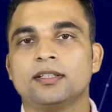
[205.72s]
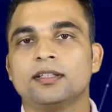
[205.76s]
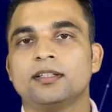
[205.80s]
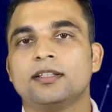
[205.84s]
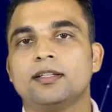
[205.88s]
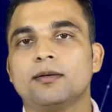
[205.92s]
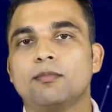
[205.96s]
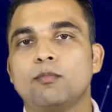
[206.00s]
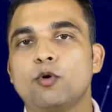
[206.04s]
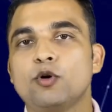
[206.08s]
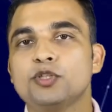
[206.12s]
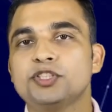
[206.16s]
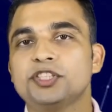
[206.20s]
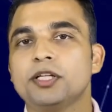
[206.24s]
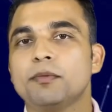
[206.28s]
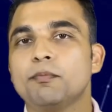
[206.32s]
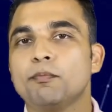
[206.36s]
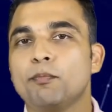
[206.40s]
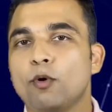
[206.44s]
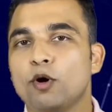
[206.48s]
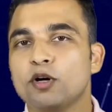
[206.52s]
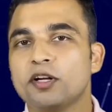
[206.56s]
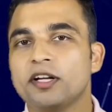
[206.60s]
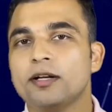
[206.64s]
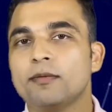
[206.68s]
The most
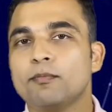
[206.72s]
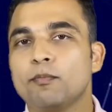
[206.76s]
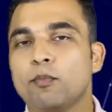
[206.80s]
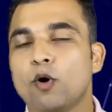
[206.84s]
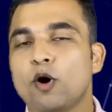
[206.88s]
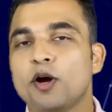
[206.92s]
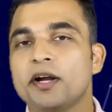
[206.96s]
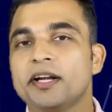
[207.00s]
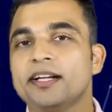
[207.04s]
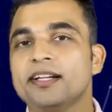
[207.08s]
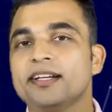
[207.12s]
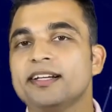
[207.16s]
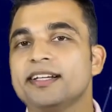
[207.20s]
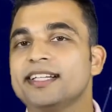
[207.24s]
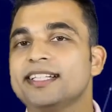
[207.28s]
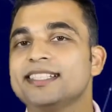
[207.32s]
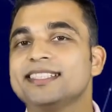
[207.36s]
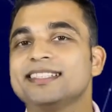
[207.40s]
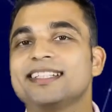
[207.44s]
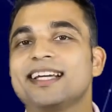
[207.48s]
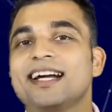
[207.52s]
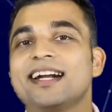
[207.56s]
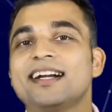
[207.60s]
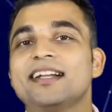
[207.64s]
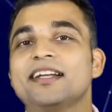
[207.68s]
important point
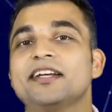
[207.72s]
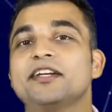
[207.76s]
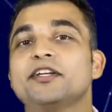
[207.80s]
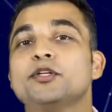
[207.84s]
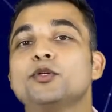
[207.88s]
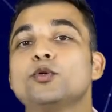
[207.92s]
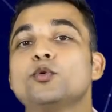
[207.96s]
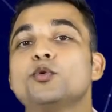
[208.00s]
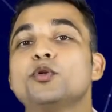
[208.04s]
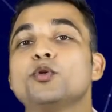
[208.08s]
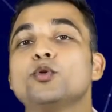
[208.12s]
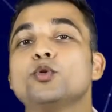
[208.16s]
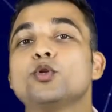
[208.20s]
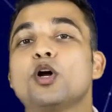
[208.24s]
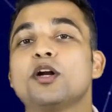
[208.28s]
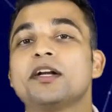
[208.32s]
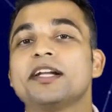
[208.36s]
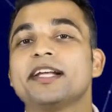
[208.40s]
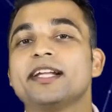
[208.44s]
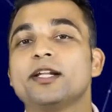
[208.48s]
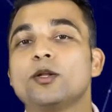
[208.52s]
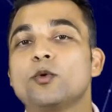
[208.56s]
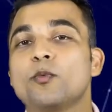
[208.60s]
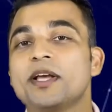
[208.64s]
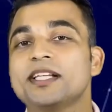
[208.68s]
is that you do
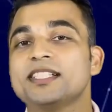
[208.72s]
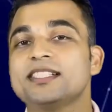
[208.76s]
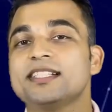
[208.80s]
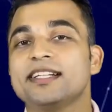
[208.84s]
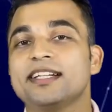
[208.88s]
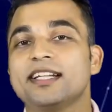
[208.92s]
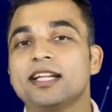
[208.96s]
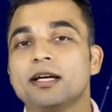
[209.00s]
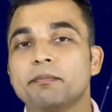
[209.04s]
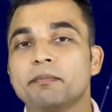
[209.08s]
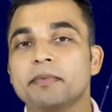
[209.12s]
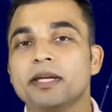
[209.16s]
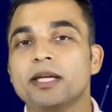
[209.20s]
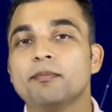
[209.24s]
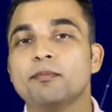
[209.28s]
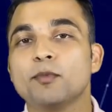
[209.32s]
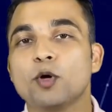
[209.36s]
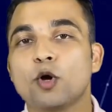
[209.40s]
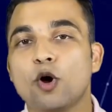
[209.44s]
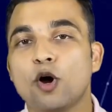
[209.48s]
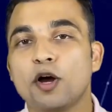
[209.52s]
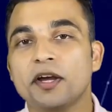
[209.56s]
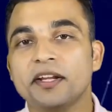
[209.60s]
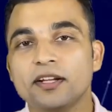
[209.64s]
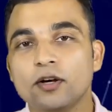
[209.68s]
not invest in a meme
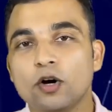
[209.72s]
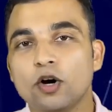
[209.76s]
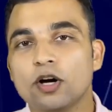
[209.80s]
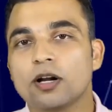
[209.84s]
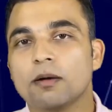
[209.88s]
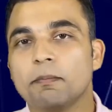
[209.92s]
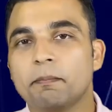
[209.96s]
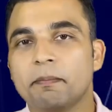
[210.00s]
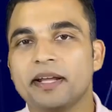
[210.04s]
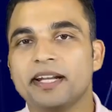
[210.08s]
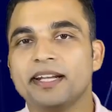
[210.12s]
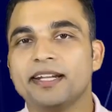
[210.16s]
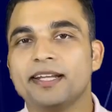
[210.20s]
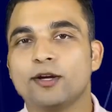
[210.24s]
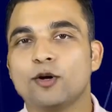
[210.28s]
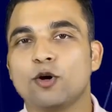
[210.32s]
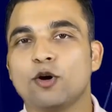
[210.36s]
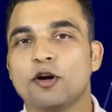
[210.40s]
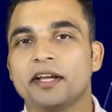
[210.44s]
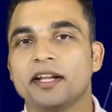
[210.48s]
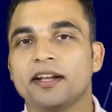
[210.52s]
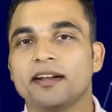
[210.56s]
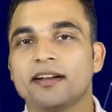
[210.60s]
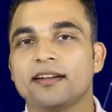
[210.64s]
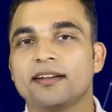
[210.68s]
coin or a penny
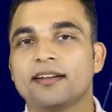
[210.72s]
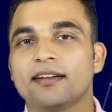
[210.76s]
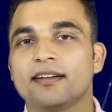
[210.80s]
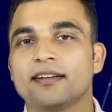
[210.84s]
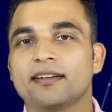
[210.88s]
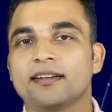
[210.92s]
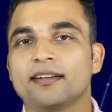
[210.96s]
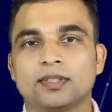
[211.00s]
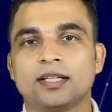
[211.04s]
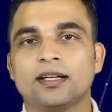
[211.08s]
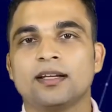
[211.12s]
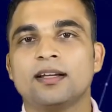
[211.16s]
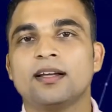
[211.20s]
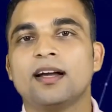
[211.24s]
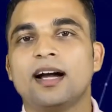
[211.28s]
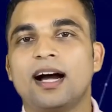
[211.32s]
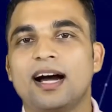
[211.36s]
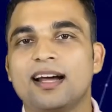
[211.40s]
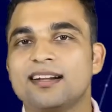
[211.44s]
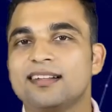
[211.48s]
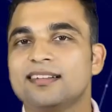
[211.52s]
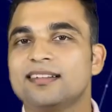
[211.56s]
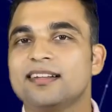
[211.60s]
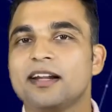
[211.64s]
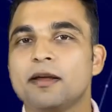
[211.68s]
coin.
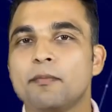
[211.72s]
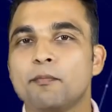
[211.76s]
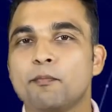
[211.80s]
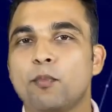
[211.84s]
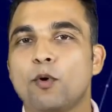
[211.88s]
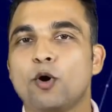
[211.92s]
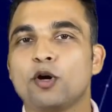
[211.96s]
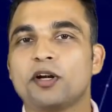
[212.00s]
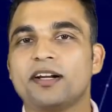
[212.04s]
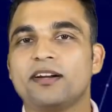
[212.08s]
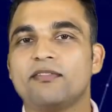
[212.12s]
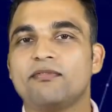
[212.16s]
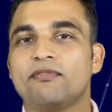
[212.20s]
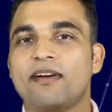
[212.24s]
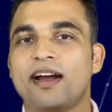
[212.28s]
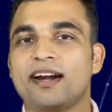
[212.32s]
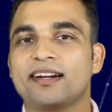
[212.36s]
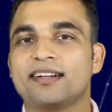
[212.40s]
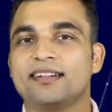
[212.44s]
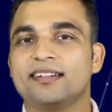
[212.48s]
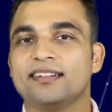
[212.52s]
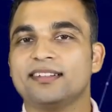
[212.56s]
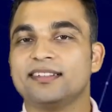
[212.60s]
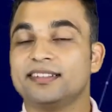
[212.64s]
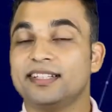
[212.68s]
Another important
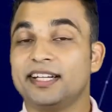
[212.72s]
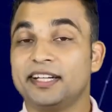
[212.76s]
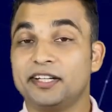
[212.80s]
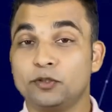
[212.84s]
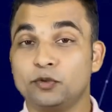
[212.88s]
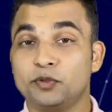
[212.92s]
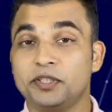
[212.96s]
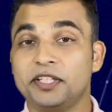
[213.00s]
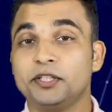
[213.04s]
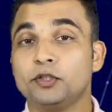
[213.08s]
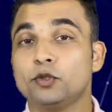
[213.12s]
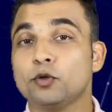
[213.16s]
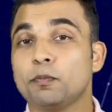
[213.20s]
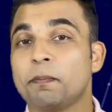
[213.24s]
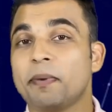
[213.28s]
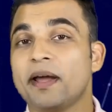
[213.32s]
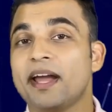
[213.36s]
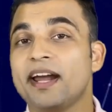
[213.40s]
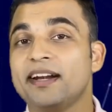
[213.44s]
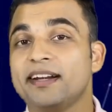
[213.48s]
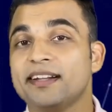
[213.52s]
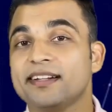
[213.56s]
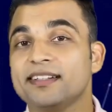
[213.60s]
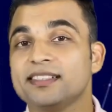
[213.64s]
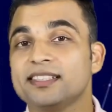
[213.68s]
factor that you need to
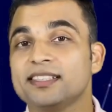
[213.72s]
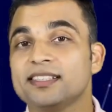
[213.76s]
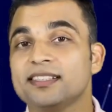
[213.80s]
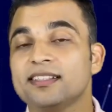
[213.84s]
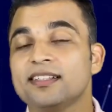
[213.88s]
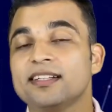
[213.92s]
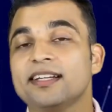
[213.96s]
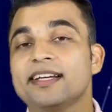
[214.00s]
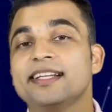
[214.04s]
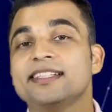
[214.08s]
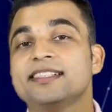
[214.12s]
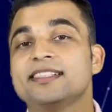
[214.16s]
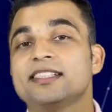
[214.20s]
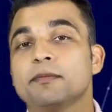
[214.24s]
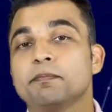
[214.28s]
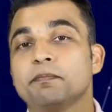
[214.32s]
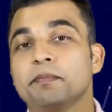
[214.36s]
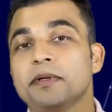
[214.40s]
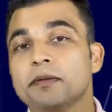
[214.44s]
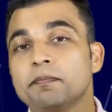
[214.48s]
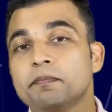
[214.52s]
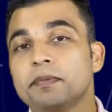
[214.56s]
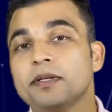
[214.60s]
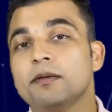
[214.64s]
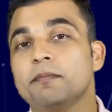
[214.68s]
pay attention is the
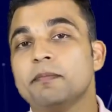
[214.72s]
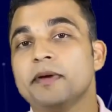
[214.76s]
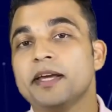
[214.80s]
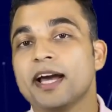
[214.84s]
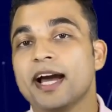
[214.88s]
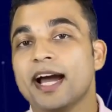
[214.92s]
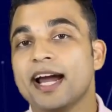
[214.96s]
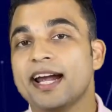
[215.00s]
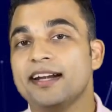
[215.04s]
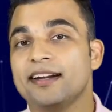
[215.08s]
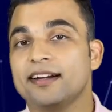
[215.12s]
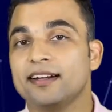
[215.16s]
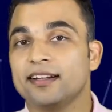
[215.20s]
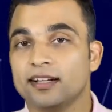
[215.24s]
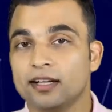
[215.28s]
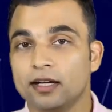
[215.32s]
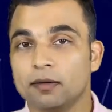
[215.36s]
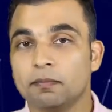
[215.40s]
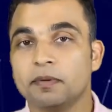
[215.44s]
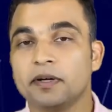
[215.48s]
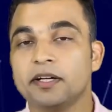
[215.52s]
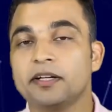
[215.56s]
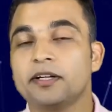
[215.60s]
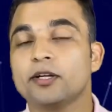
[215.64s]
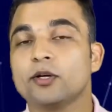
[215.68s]
people behind a
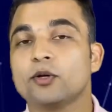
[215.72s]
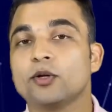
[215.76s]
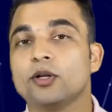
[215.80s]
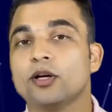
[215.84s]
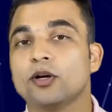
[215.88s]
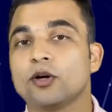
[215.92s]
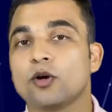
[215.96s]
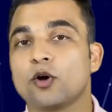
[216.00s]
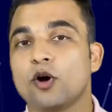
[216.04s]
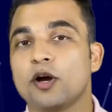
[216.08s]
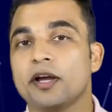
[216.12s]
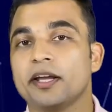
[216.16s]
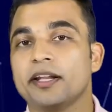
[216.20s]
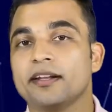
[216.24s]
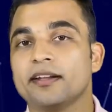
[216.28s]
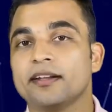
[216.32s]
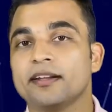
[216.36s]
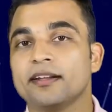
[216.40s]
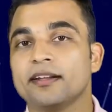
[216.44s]
particular coin.